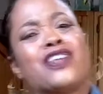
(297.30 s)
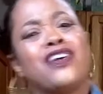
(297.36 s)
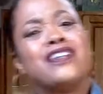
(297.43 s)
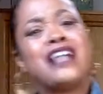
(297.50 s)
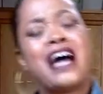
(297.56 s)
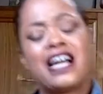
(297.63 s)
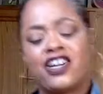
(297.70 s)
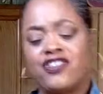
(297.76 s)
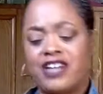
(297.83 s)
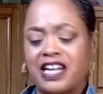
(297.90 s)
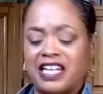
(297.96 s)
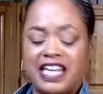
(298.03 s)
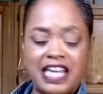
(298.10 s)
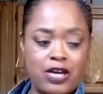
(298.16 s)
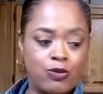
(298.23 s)
are not
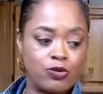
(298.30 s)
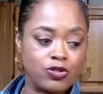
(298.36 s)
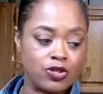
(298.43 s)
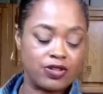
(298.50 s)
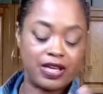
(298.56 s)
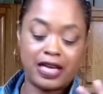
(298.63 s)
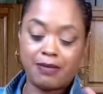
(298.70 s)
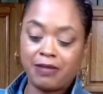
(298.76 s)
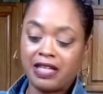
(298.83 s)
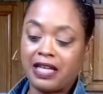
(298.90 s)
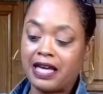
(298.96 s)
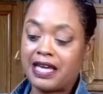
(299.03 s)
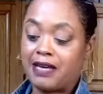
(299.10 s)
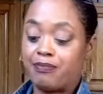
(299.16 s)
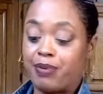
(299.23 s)
created equal. So the
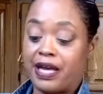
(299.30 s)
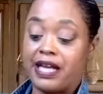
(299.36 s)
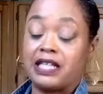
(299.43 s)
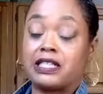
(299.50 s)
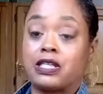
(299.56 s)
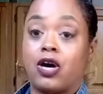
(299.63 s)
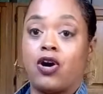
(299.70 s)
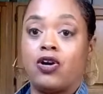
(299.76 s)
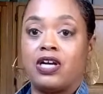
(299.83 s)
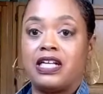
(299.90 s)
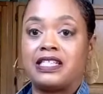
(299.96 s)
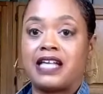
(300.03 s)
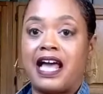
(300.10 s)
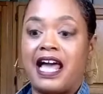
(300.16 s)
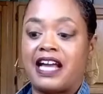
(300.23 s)
Himalayan pink salt
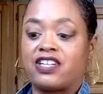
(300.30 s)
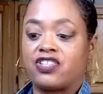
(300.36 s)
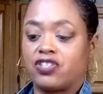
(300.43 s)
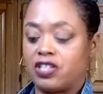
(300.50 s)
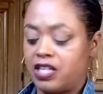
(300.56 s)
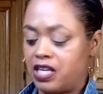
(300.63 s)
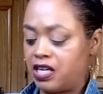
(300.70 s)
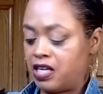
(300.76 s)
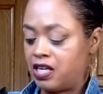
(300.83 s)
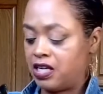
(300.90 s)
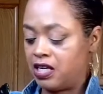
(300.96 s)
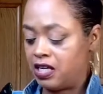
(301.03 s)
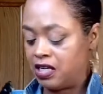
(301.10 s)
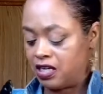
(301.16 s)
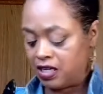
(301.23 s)
is actually
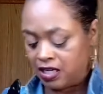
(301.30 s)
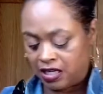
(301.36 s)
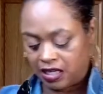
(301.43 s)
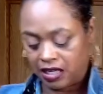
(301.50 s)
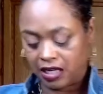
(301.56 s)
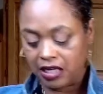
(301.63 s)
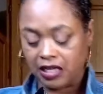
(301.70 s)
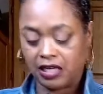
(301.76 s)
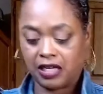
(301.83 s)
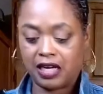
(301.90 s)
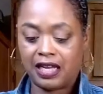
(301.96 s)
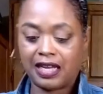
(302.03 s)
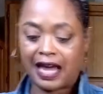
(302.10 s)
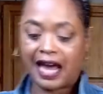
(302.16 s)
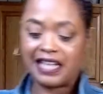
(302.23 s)
a
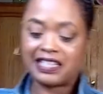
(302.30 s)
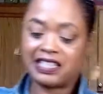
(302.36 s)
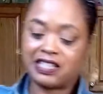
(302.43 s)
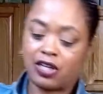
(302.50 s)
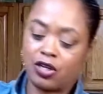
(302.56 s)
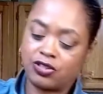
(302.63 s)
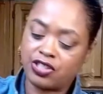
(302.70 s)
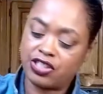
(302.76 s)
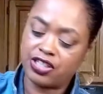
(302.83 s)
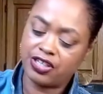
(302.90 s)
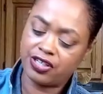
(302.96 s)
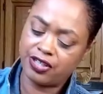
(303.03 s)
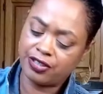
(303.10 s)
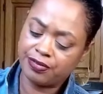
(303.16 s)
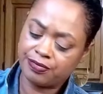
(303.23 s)
lot saltier.
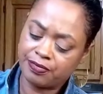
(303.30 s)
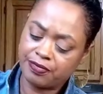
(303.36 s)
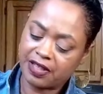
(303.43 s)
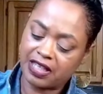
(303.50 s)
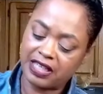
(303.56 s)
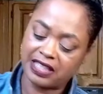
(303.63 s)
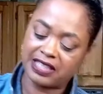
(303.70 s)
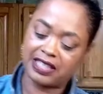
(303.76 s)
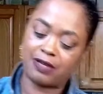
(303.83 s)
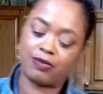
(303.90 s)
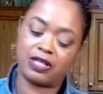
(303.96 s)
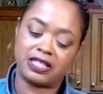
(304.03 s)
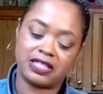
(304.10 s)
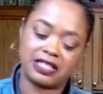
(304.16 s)
Let's see what it's